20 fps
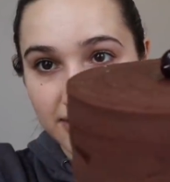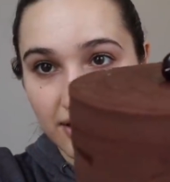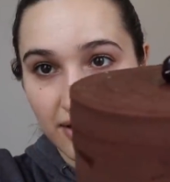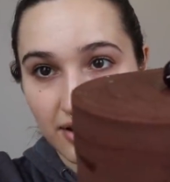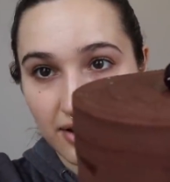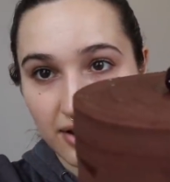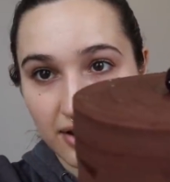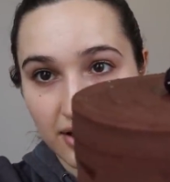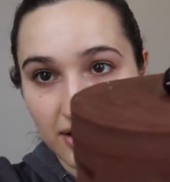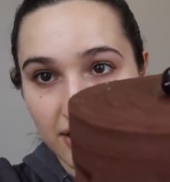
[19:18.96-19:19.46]

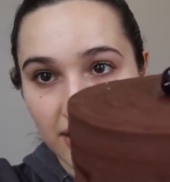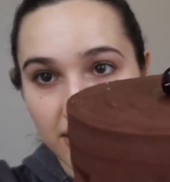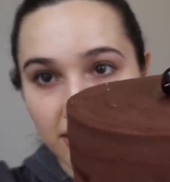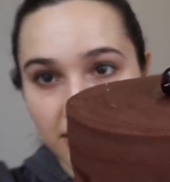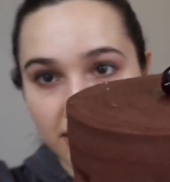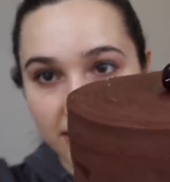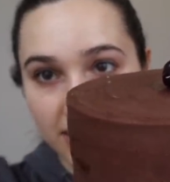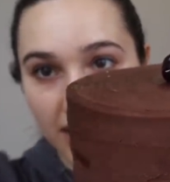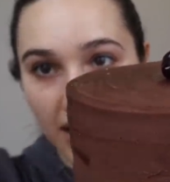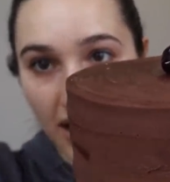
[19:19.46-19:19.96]
are
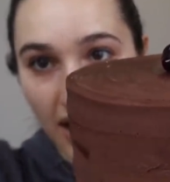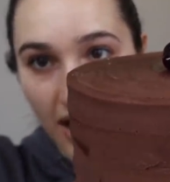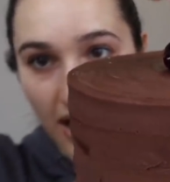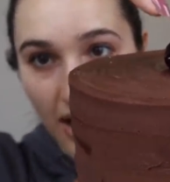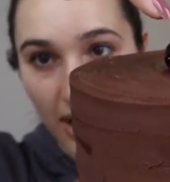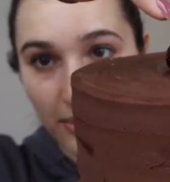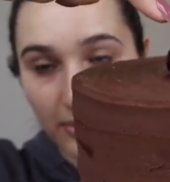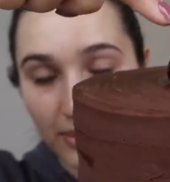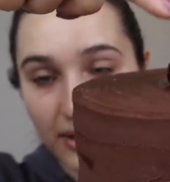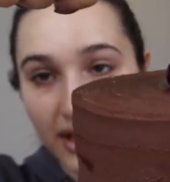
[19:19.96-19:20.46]
on
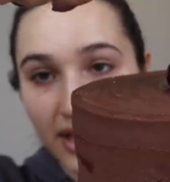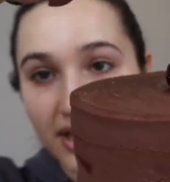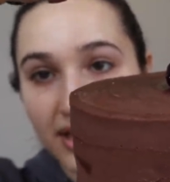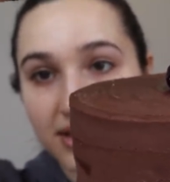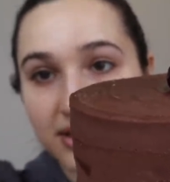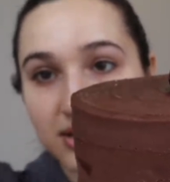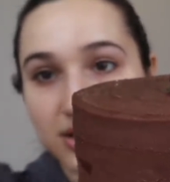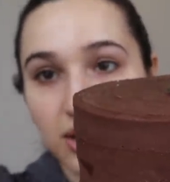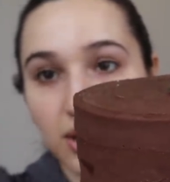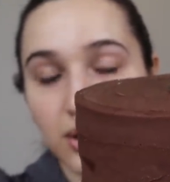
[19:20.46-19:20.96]
top.
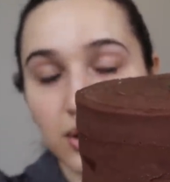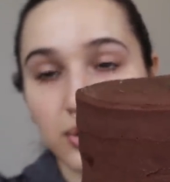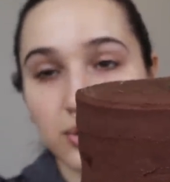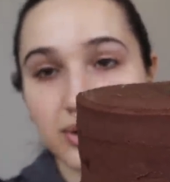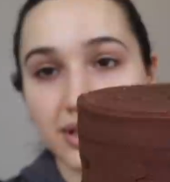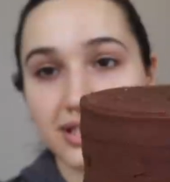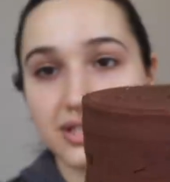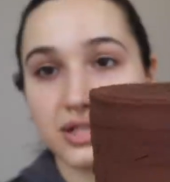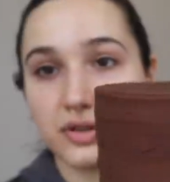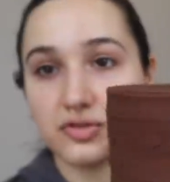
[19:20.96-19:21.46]
So
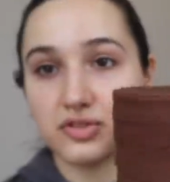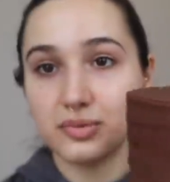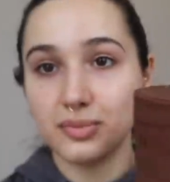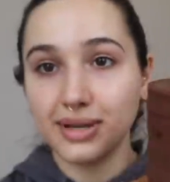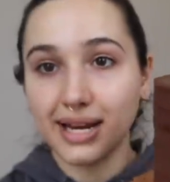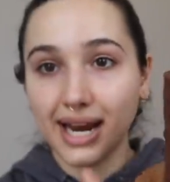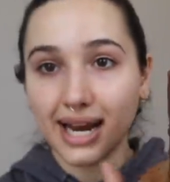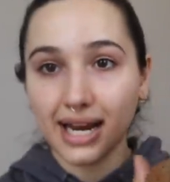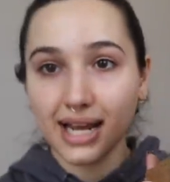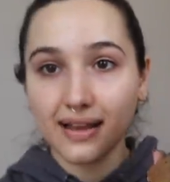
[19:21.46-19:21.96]
let's start from the
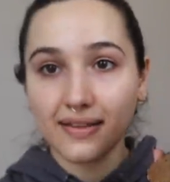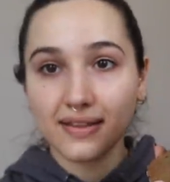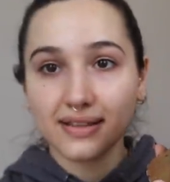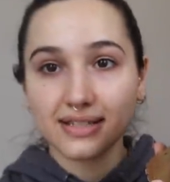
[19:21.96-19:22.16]
beginning.